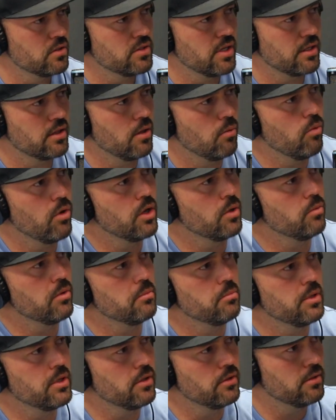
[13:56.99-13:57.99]
Like the one we
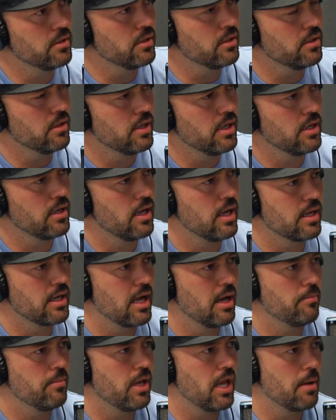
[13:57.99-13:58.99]
built at a
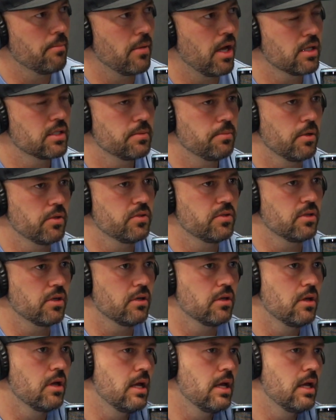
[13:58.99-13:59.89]
company I'm not supposed to